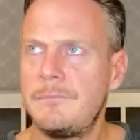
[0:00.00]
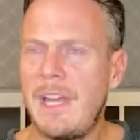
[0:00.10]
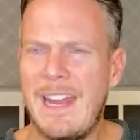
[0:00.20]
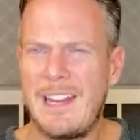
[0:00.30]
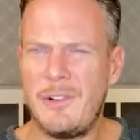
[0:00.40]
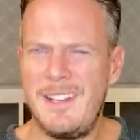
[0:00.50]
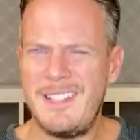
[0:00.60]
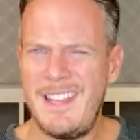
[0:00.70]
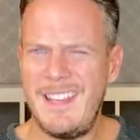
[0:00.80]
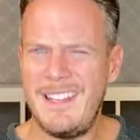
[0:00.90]

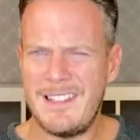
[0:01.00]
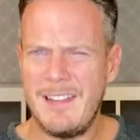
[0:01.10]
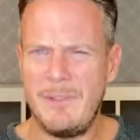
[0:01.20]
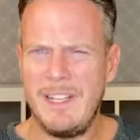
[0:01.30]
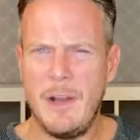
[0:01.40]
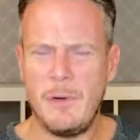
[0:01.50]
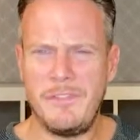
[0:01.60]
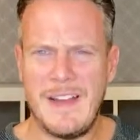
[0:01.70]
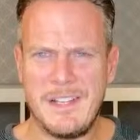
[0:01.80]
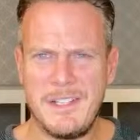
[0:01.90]
anachronistic. It's like really old
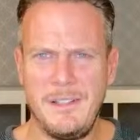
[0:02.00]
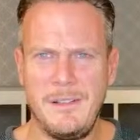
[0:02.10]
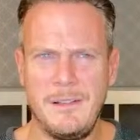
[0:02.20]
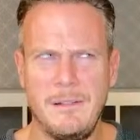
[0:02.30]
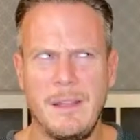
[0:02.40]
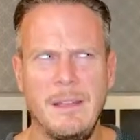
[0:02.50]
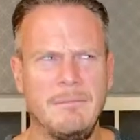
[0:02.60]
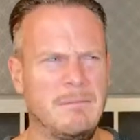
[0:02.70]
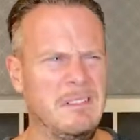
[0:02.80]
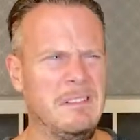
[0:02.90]
fashioned and like,
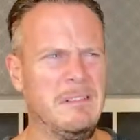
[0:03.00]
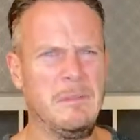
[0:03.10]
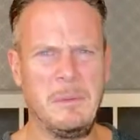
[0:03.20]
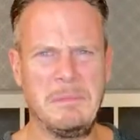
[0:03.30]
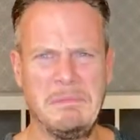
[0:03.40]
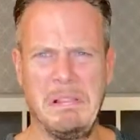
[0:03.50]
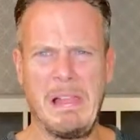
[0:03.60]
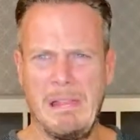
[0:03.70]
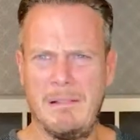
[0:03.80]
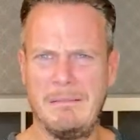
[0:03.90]

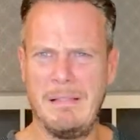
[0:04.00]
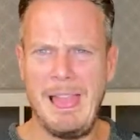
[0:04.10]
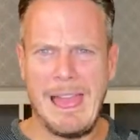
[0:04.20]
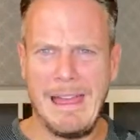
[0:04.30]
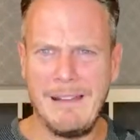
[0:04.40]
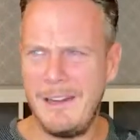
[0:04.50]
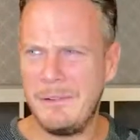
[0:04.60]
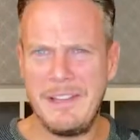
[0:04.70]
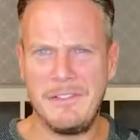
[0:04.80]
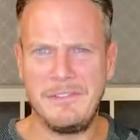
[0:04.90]
I don't
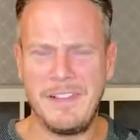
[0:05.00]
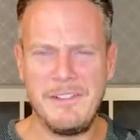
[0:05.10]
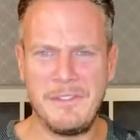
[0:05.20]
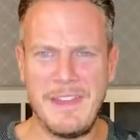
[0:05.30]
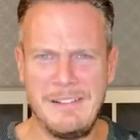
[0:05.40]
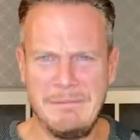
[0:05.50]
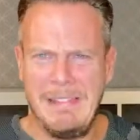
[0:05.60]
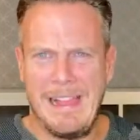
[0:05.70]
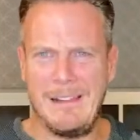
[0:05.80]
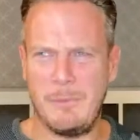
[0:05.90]
like the flavor of that.
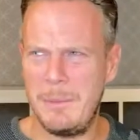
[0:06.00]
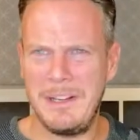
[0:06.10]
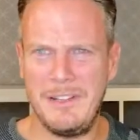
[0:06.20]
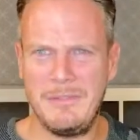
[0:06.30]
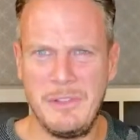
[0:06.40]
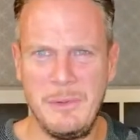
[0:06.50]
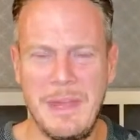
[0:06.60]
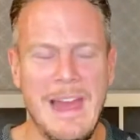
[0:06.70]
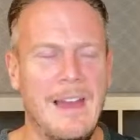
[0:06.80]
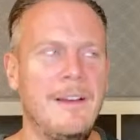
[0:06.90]
Ugh, why am I going to do
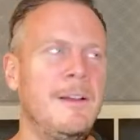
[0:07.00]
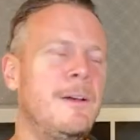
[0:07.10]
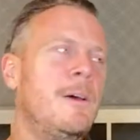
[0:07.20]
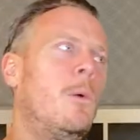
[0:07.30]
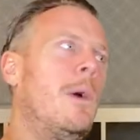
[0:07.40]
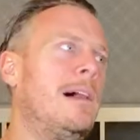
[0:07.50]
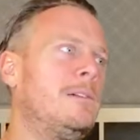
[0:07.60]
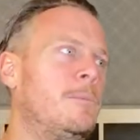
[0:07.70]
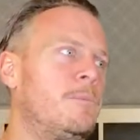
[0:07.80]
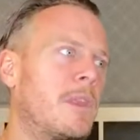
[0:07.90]
that?
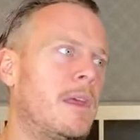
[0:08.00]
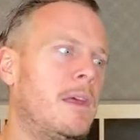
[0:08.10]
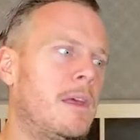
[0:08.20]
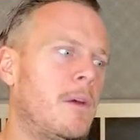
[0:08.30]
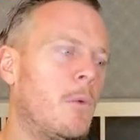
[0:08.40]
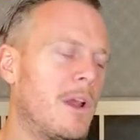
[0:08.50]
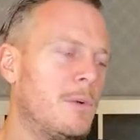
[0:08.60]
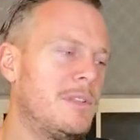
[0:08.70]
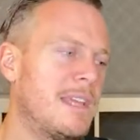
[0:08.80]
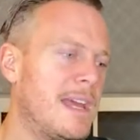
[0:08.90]
Well, what I
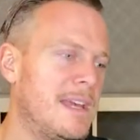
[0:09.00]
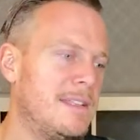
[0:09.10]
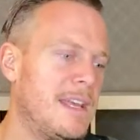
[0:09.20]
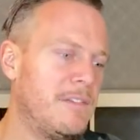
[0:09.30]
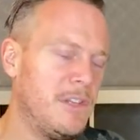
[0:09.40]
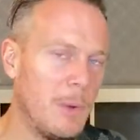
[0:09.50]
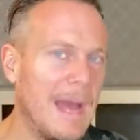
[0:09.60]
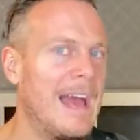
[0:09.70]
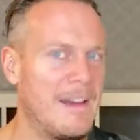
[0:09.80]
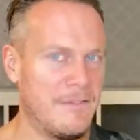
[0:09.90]
would say is if you
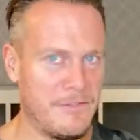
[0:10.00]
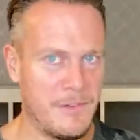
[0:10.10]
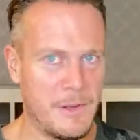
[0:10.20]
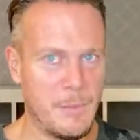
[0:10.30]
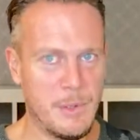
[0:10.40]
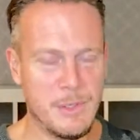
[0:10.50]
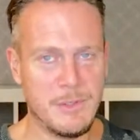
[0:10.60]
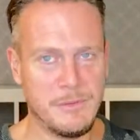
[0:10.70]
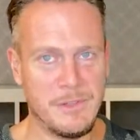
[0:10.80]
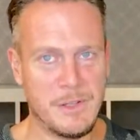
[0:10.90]
have a
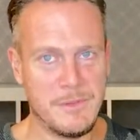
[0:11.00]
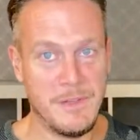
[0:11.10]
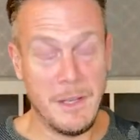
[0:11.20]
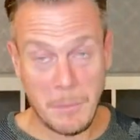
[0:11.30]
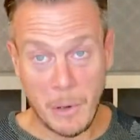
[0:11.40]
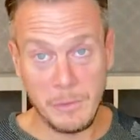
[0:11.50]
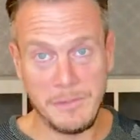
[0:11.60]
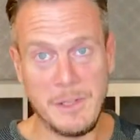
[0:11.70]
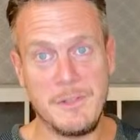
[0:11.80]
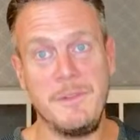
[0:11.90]
personal philosophy, a moral
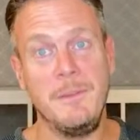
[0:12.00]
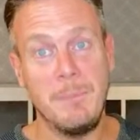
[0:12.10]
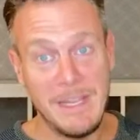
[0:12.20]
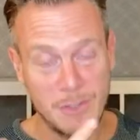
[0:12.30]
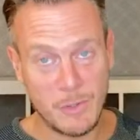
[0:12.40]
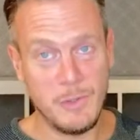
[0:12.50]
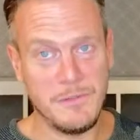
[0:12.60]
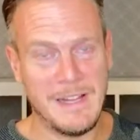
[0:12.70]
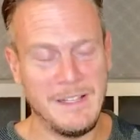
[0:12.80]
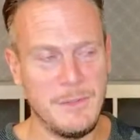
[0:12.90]
philosophy based on your
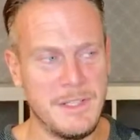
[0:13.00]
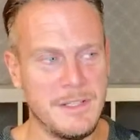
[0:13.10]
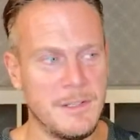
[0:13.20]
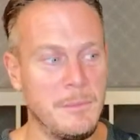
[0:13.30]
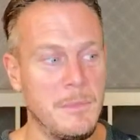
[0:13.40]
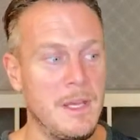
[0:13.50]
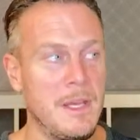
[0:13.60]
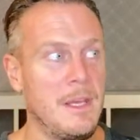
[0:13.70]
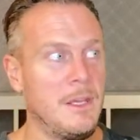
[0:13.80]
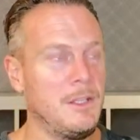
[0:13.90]
value system,
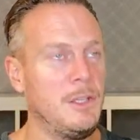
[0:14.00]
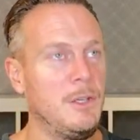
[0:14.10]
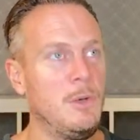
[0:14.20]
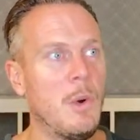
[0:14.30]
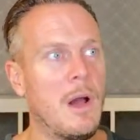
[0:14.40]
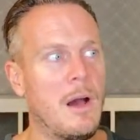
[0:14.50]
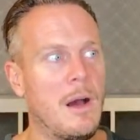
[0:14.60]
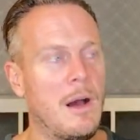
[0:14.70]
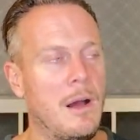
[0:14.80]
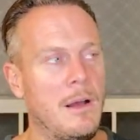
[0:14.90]
you
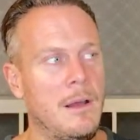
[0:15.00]
are